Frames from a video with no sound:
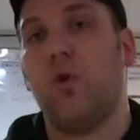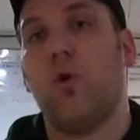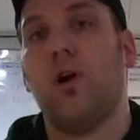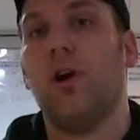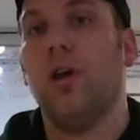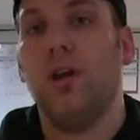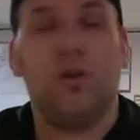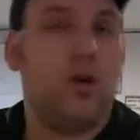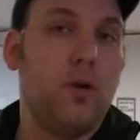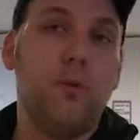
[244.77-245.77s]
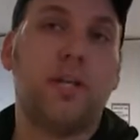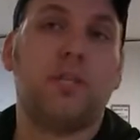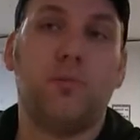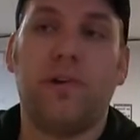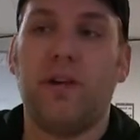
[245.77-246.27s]
or you could be
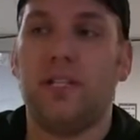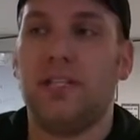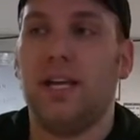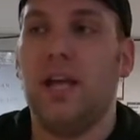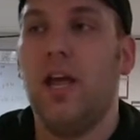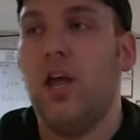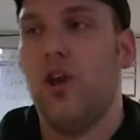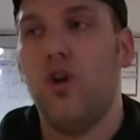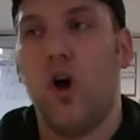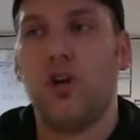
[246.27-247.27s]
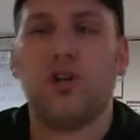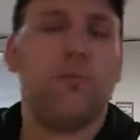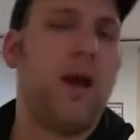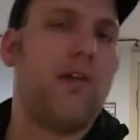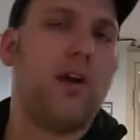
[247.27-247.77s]
experiencing nausea,
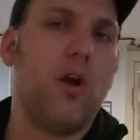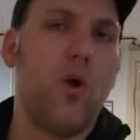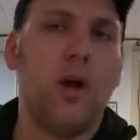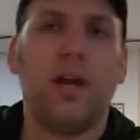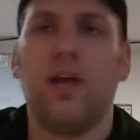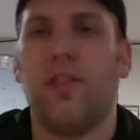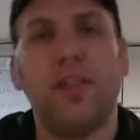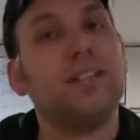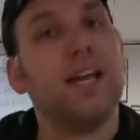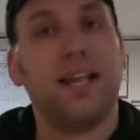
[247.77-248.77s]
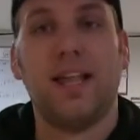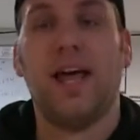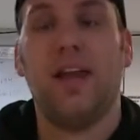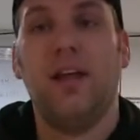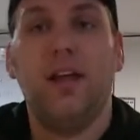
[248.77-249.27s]
paranoia, things like
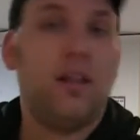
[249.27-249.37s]
that.